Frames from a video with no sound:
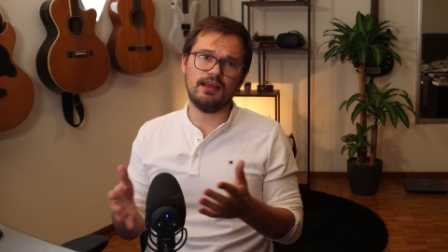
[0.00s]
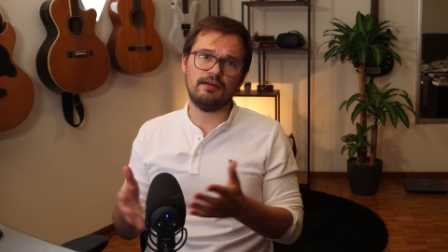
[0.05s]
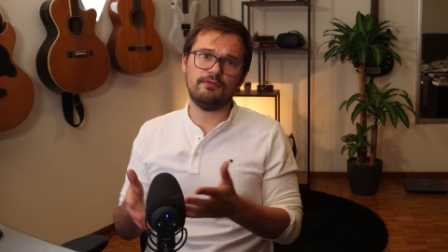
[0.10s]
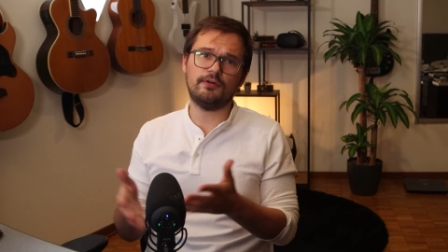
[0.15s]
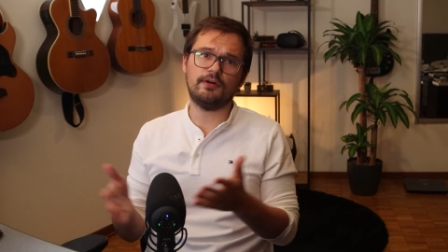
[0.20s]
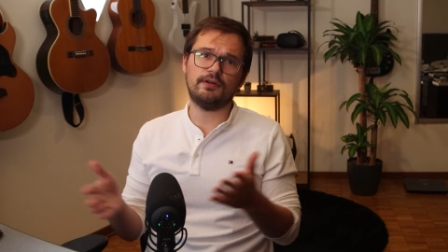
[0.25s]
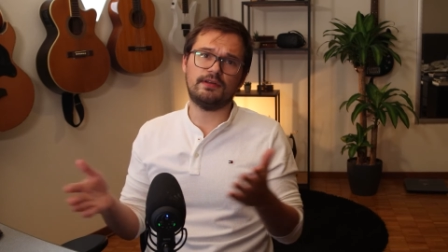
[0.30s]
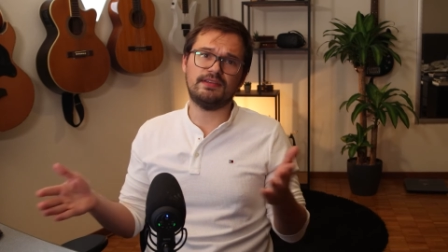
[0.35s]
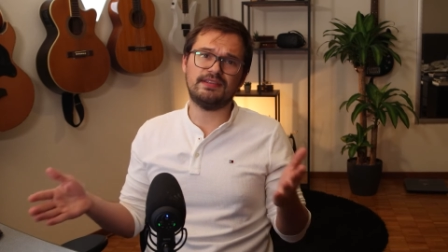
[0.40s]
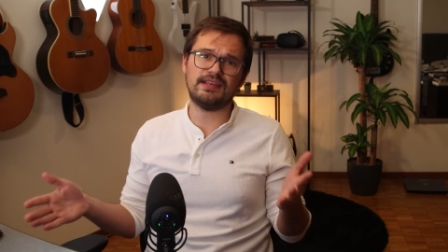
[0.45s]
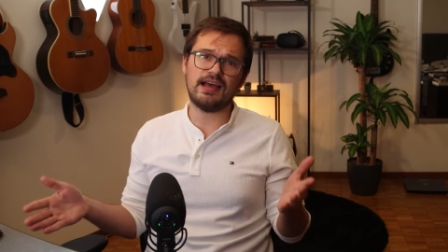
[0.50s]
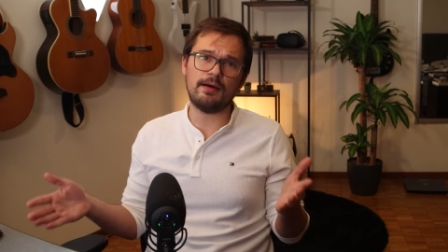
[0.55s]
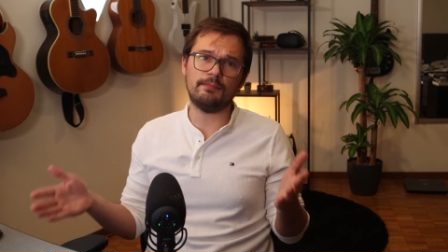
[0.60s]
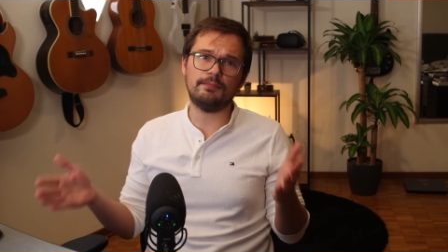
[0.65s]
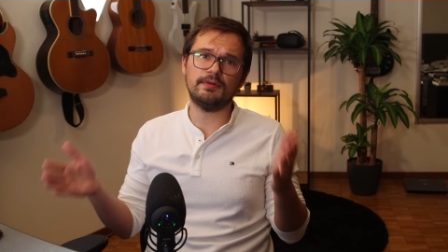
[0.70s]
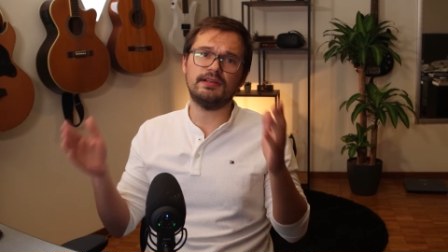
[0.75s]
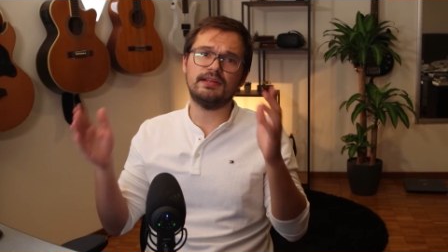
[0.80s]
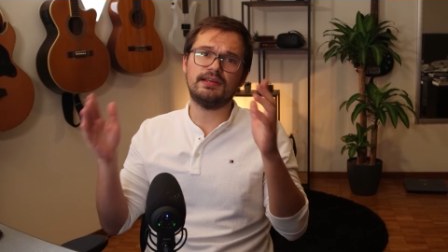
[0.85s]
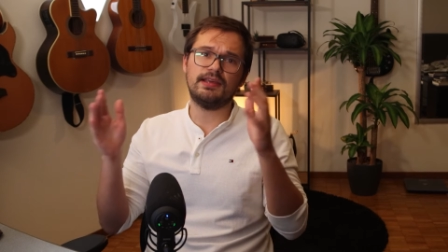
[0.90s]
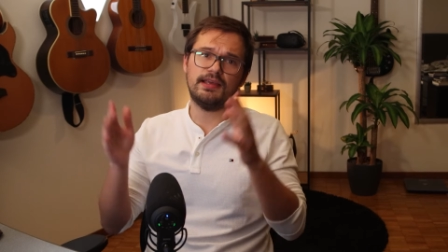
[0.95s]
like for
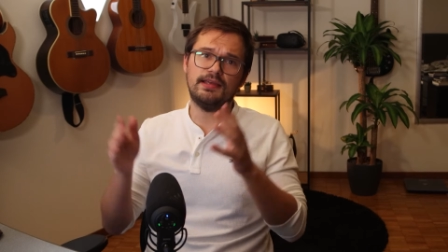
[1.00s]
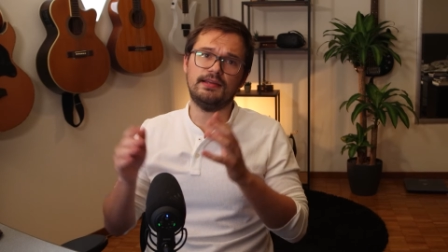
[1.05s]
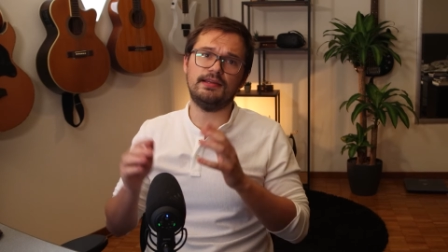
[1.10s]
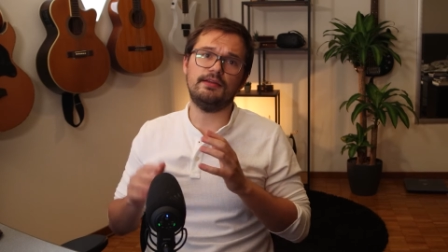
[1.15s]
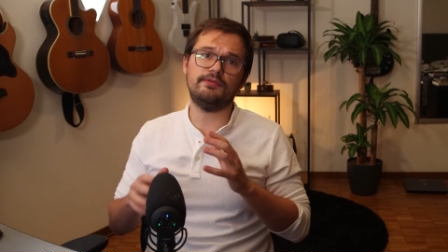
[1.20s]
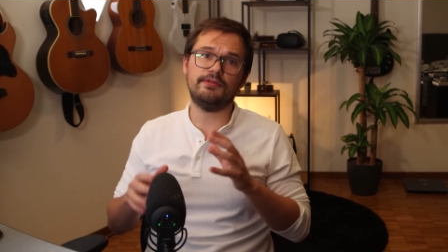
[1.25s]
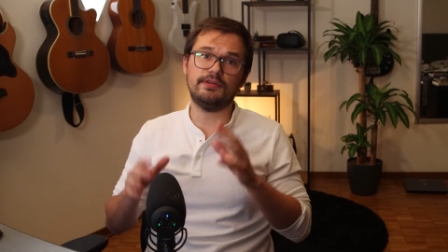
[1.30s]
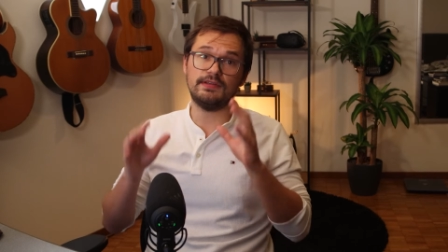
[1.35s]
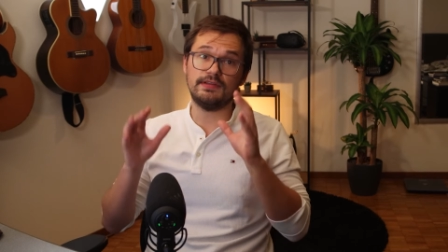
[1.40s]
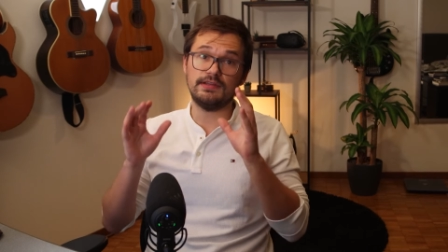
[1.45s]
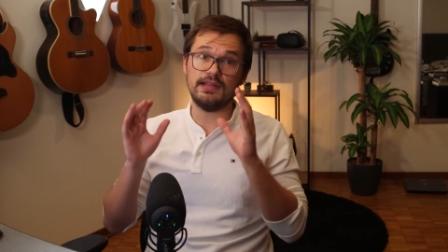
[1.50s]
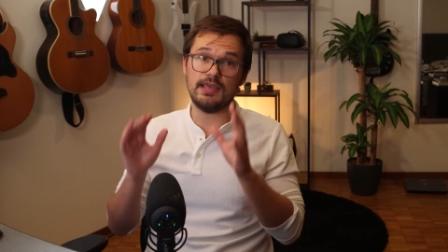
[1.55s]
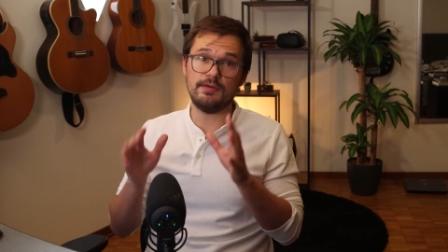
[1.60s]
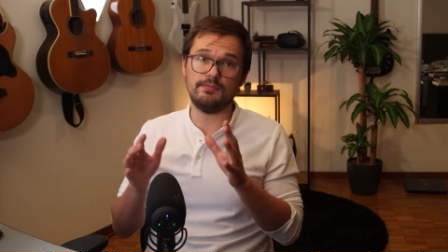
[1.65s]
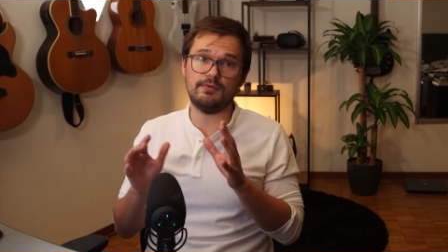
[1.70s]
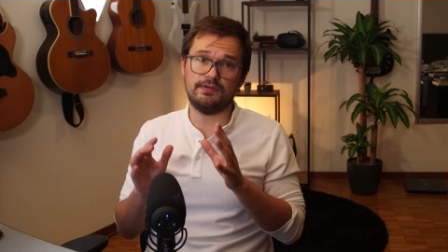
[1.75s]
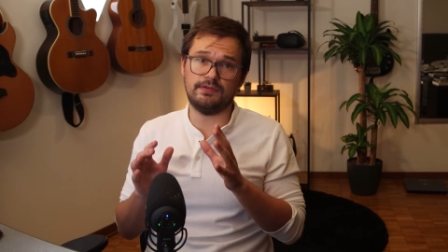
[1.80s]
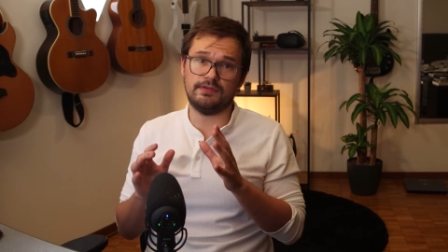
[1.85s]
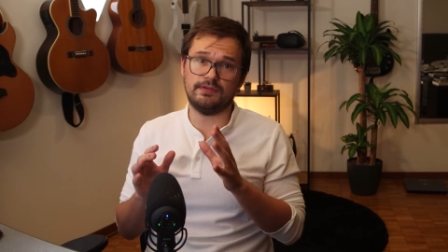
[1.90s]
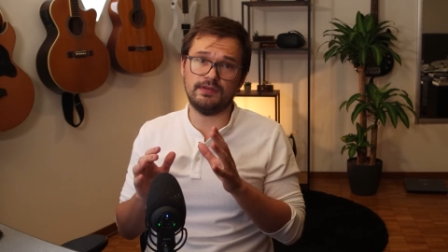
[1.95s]
example k-nearest
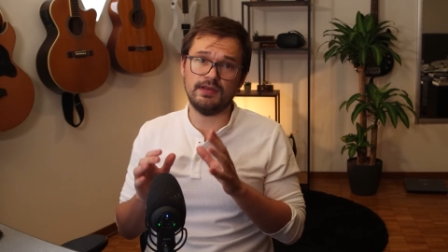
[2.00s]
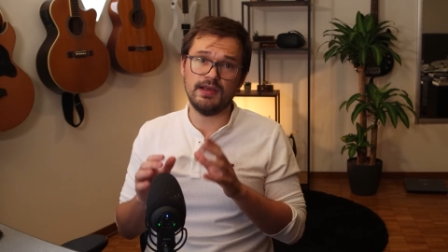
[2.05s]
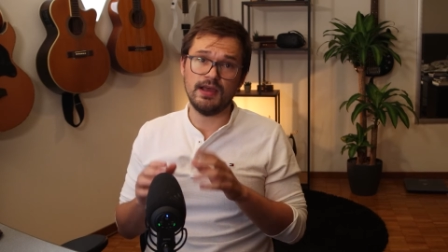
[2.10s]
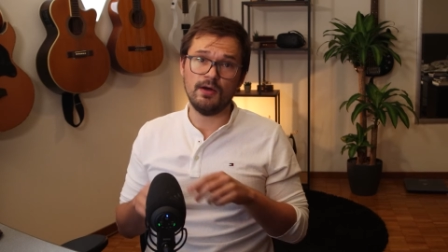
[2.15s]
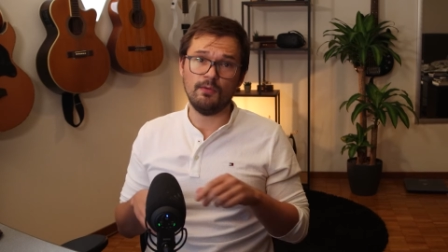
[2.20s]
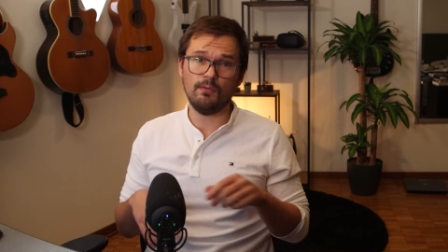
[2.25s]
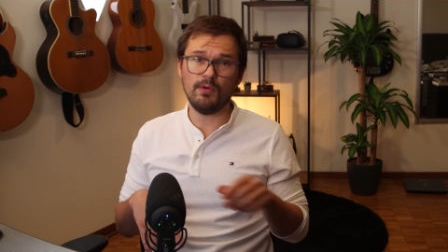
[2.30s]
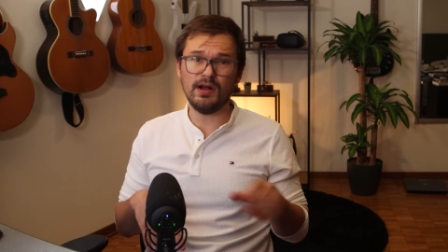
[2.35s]
neighbors.